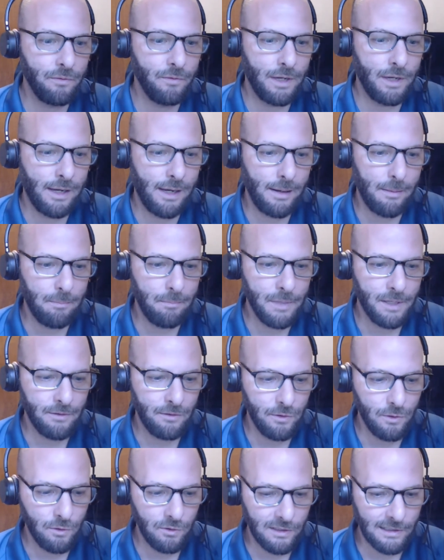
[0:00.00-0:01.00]
um,
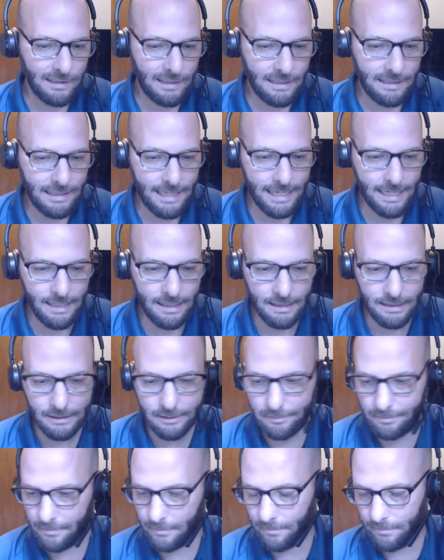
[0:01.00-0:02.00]
it's using the data